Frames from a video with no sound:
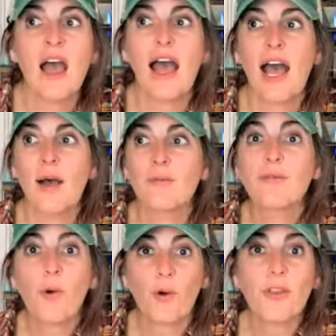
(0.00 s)
um,
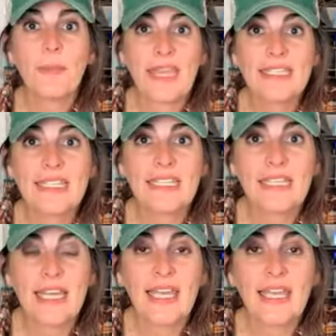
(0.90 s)
for the paint
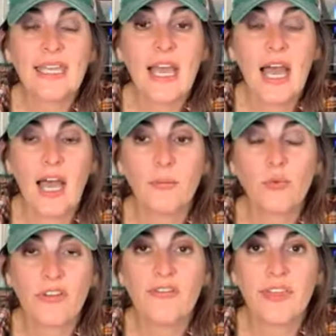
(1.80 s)
inlay
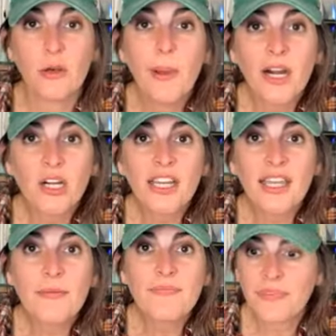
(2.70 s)
um, party.